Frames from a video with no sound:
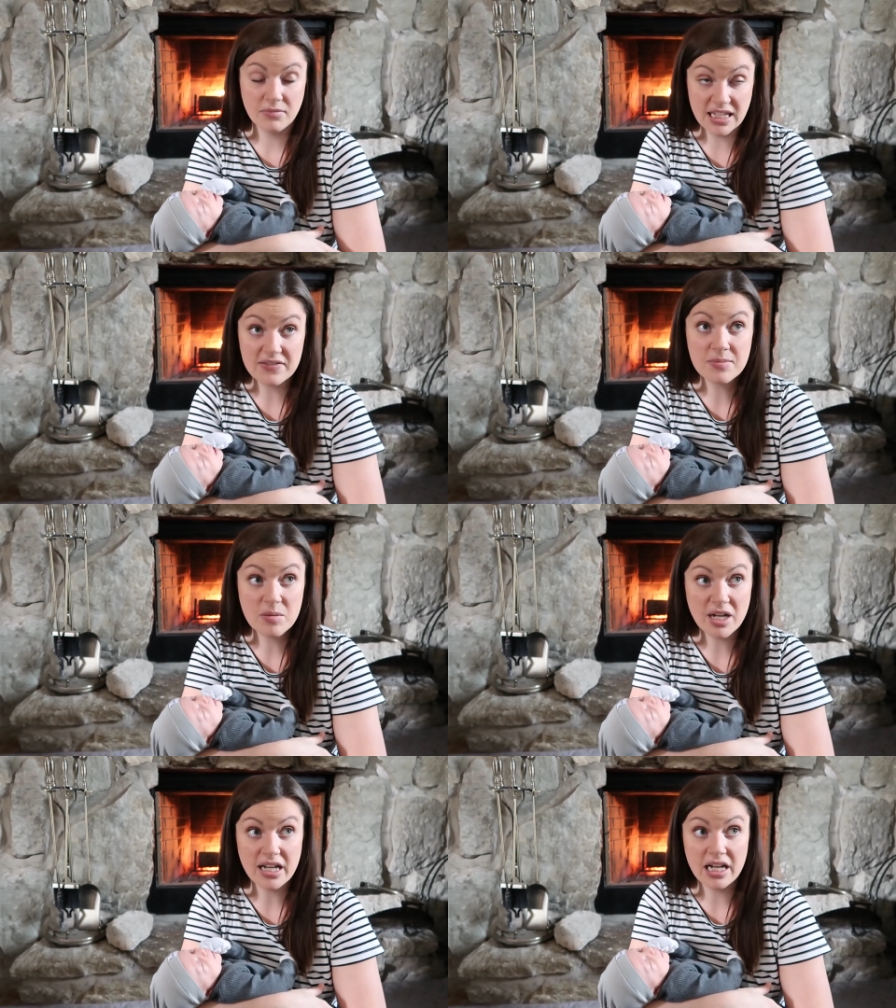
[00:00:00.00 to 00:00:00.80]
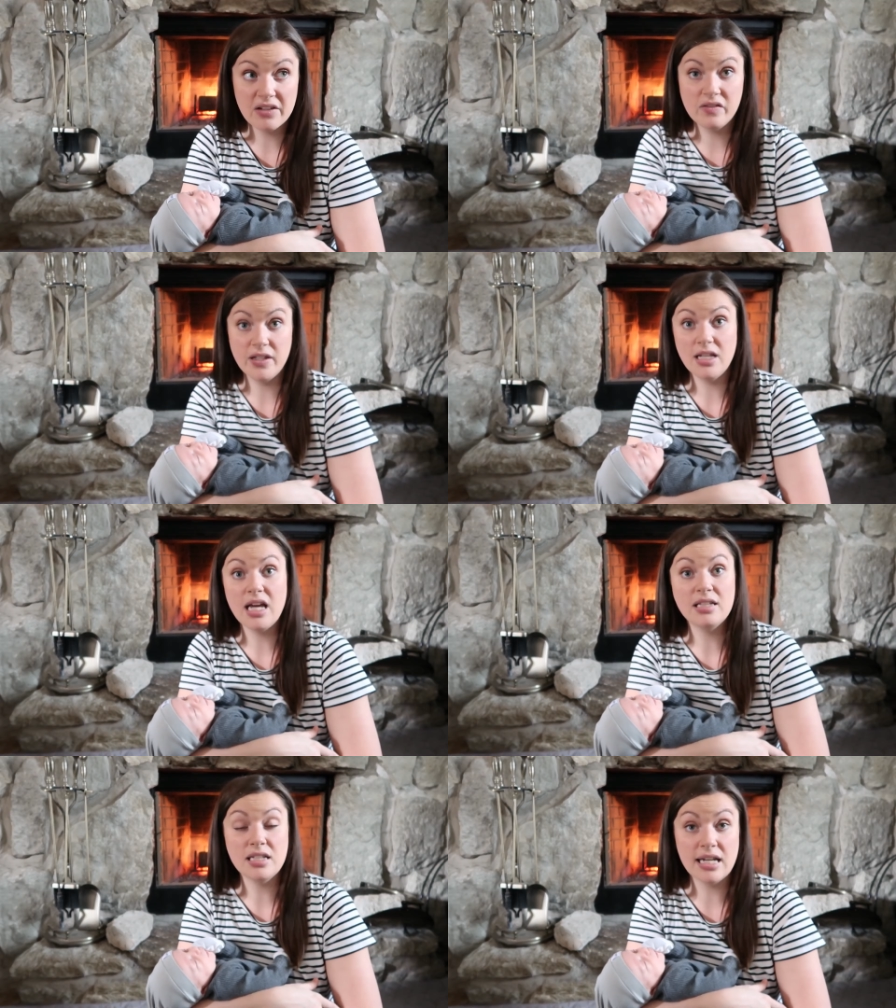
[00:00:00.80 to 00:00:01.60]
gives me my IV
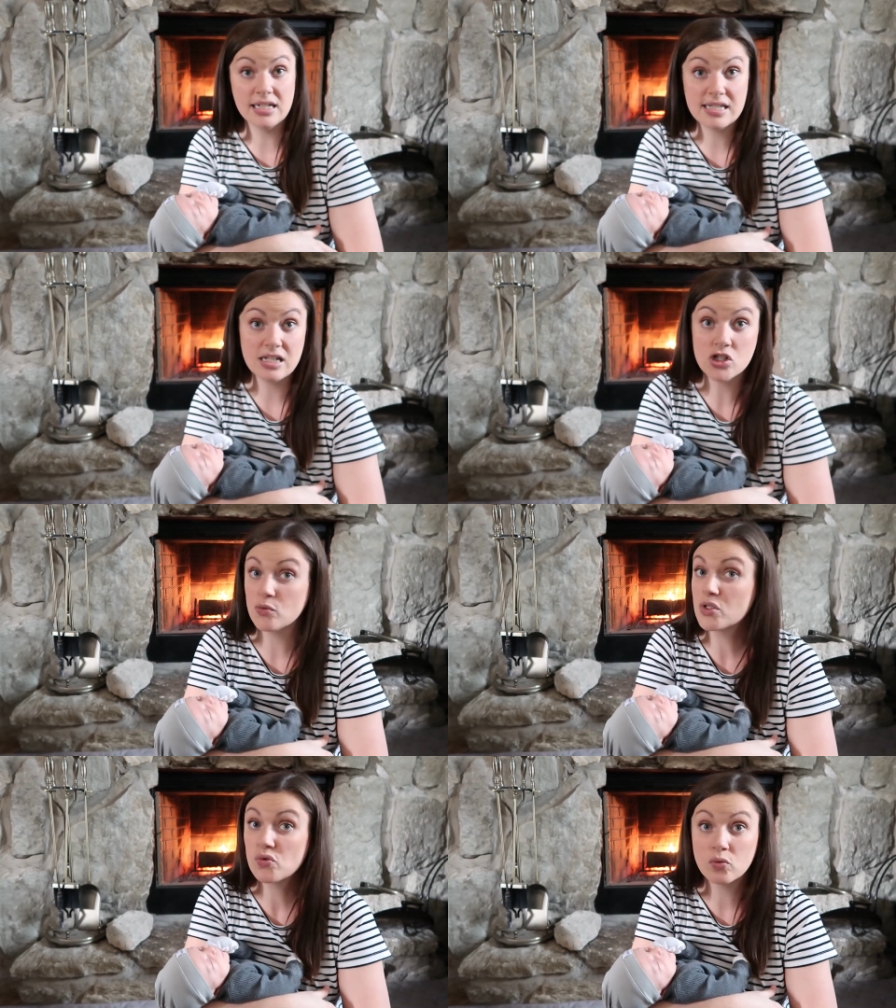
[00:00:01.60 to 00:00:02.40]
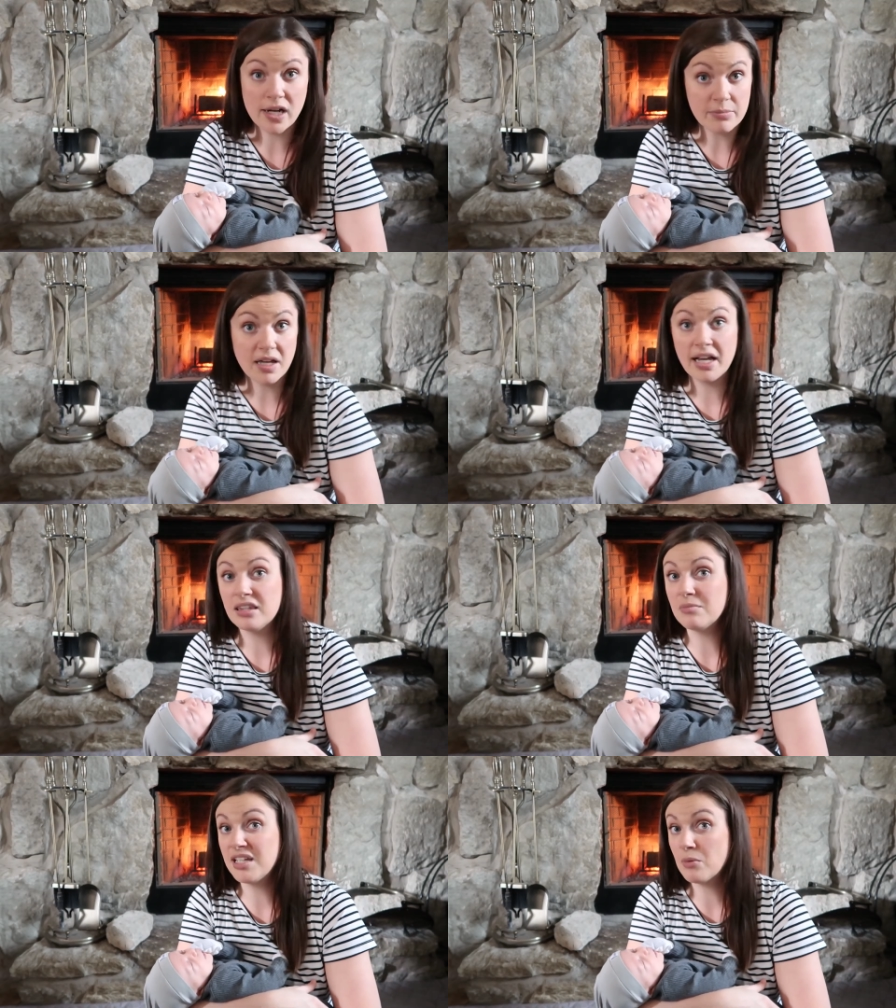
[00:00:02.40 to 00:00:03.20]
and then anesthesia was right
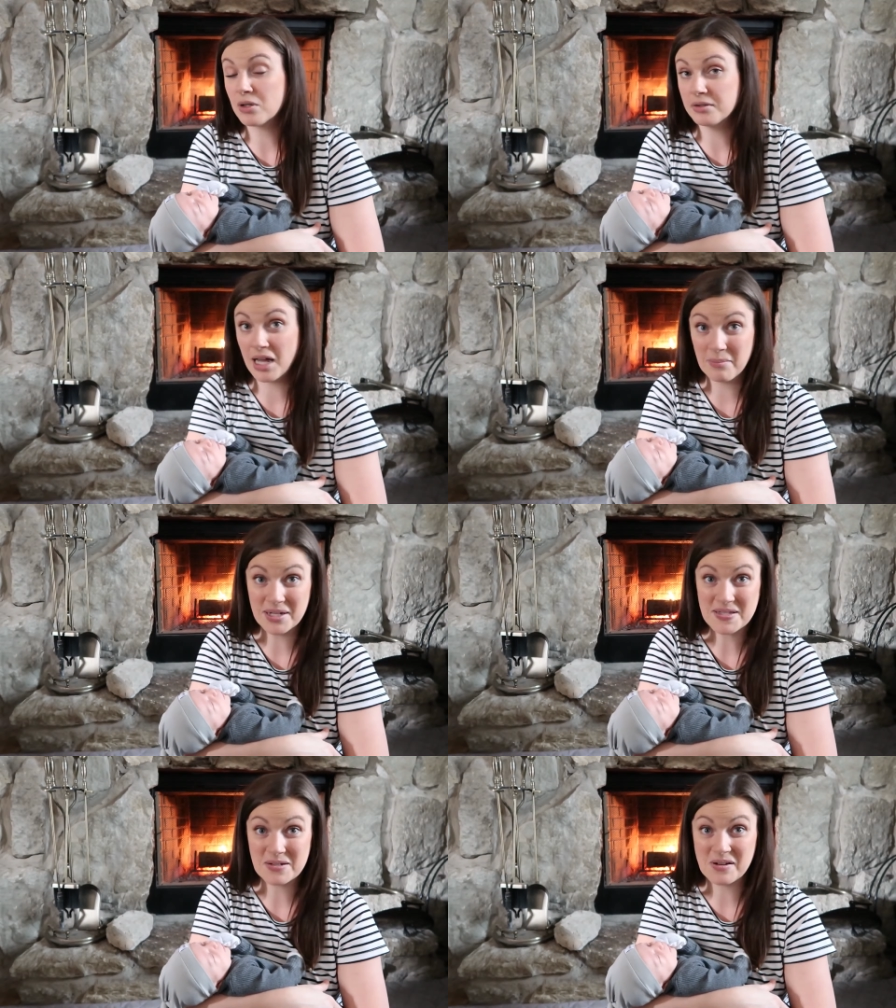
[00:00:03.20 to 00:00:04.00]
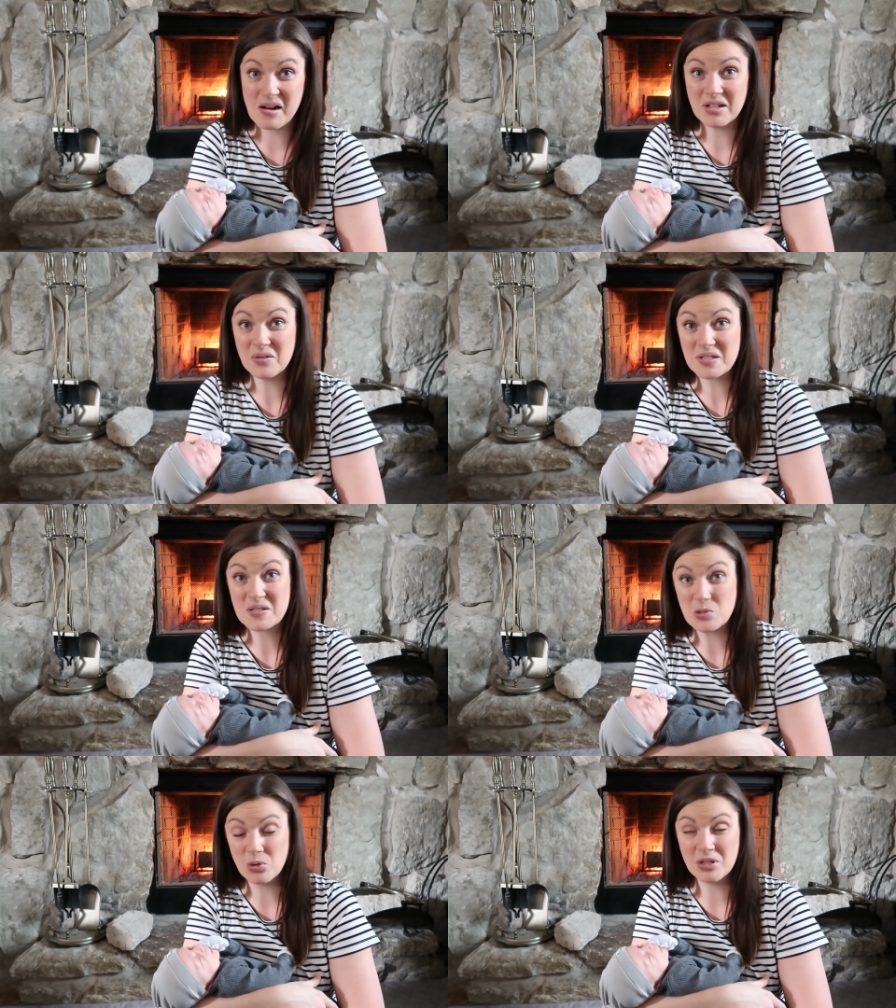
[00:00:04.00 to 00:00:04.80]
behind them. They were not messing around. It was
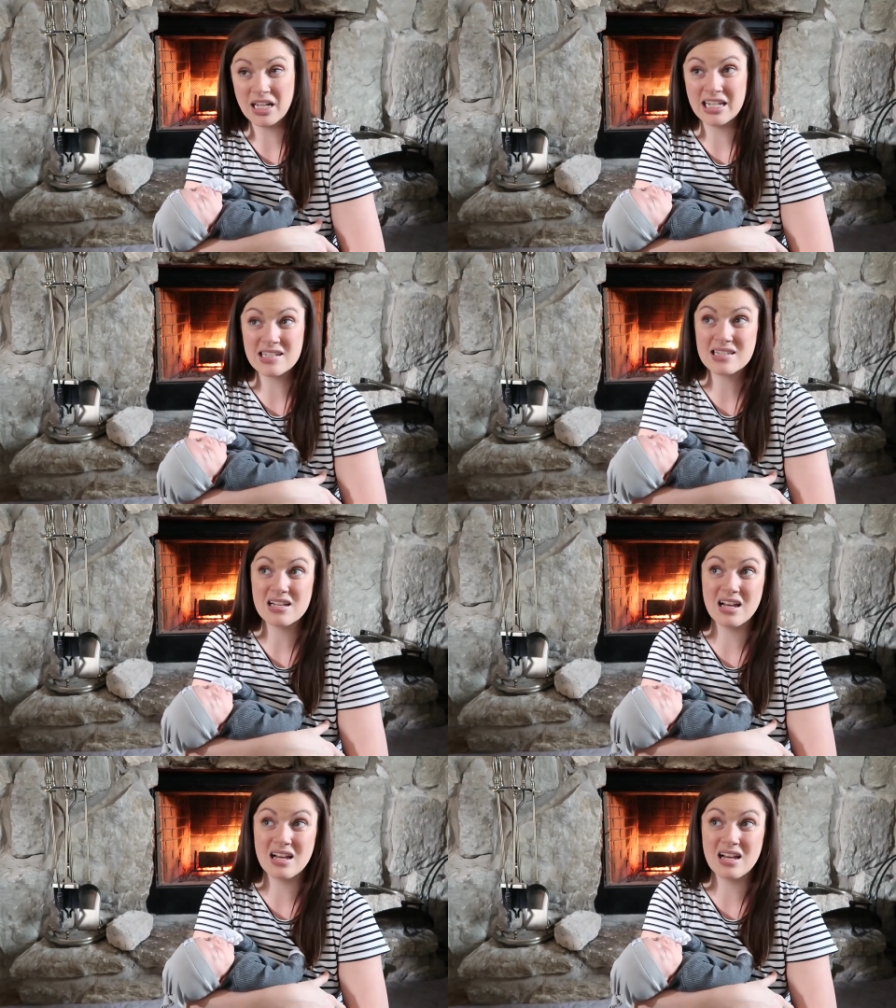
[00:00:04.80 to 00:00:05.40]
super nice.